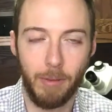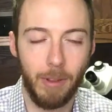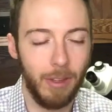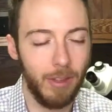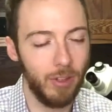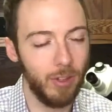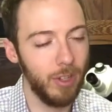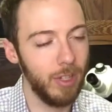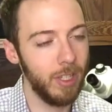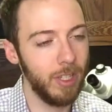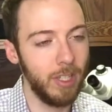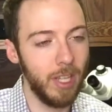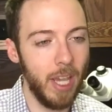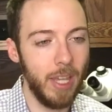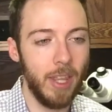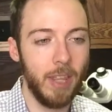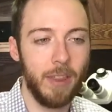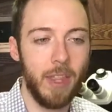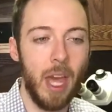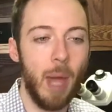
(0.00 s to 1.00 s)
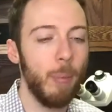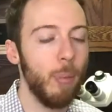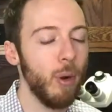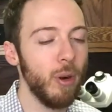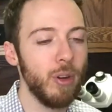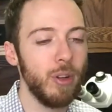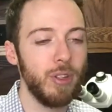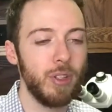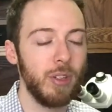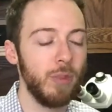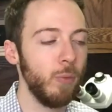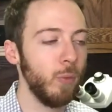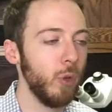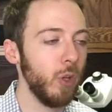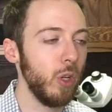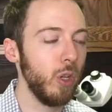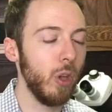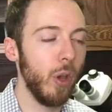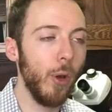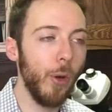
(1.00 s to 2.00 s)
Let's just say that that person
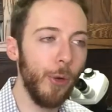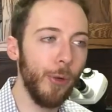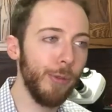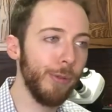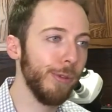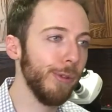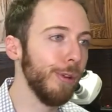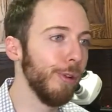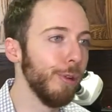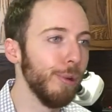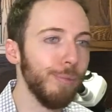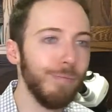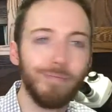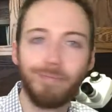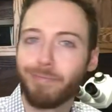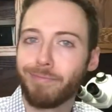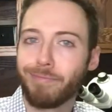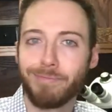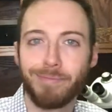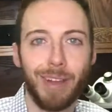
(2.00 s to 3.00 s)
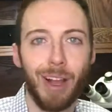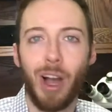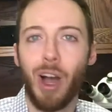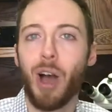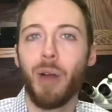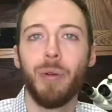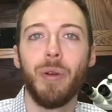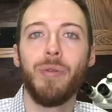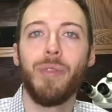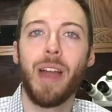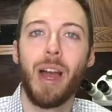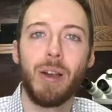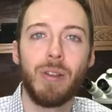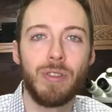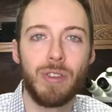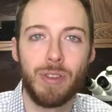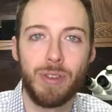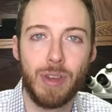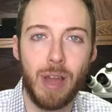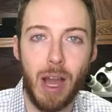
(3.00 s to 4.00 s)
would go for
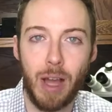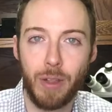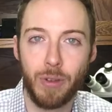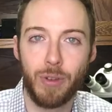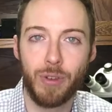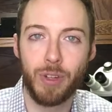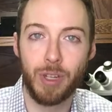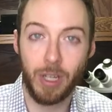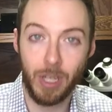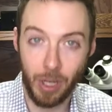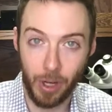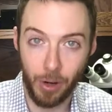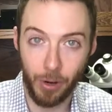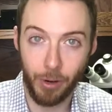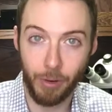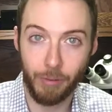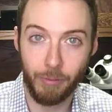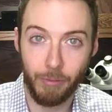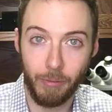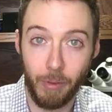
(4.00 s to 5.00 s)
$100,000 a year.